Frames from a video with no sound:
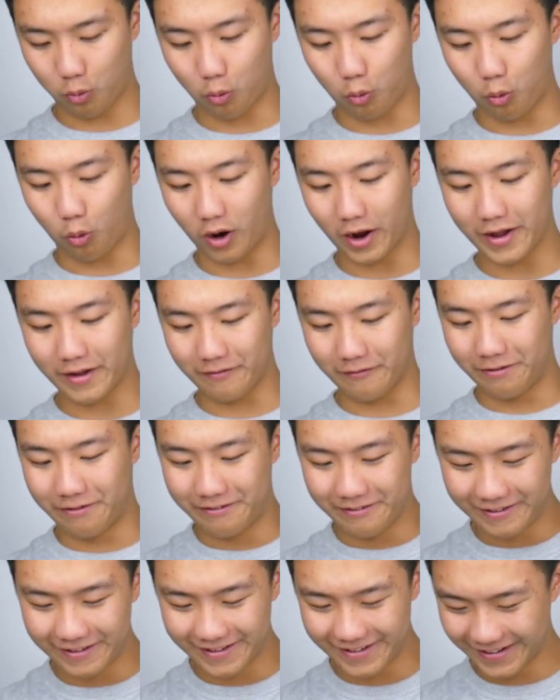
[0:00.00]
What?
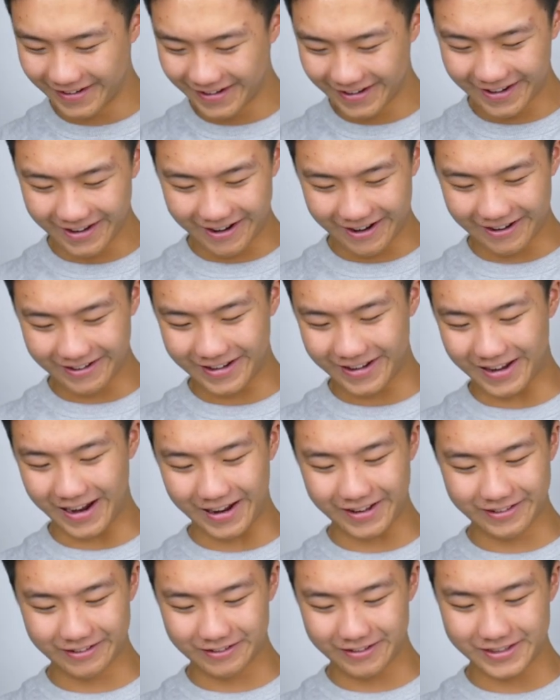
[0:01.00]
Okay,
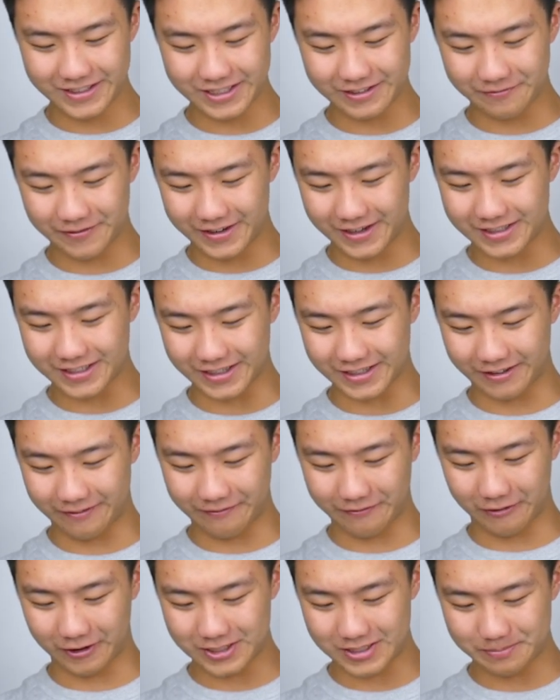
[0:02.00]
I literally just finished like the
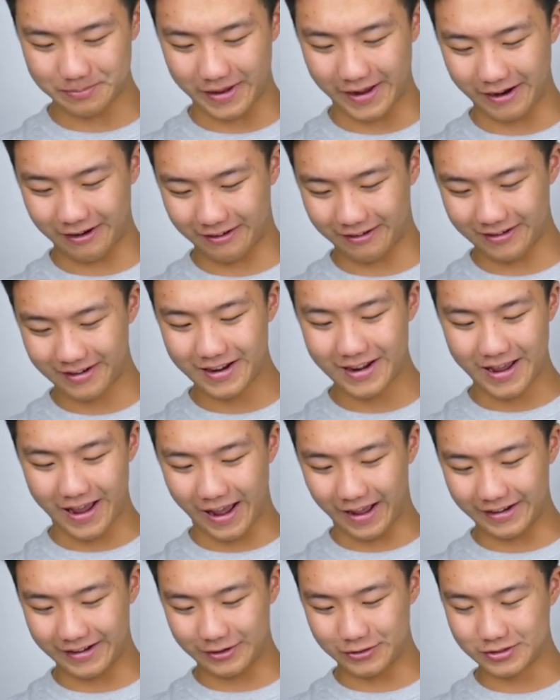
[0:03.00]
first pair
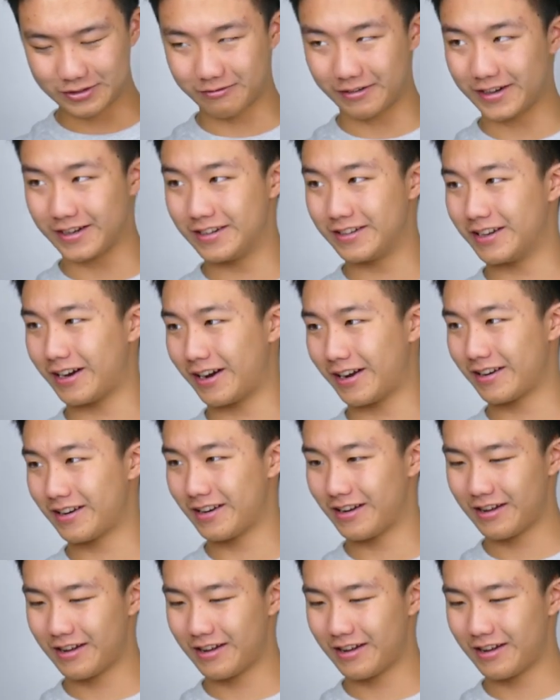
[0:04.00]
and it was already done.